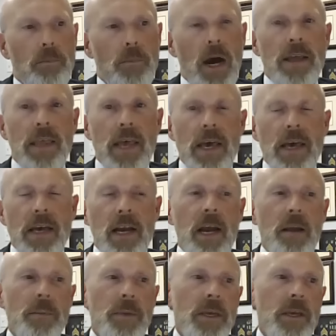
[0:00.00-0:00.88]
By that,
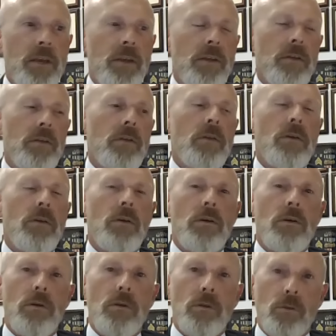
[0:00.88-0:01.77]
I mean
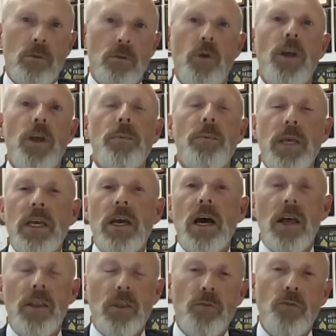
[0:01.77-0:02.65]
looking
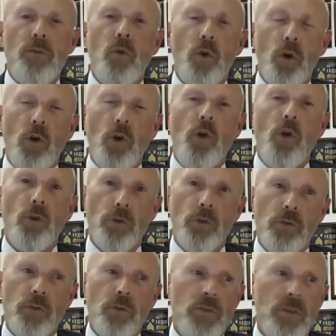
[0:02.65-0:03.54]
beyond the four
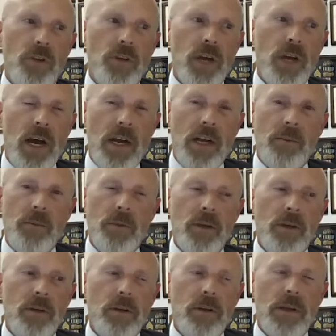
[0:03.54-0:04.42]
corners of the
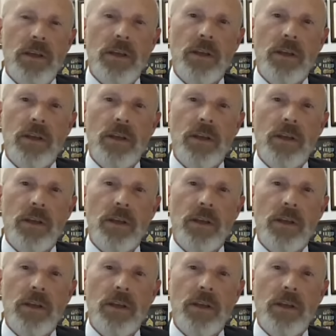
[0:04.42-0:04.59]
document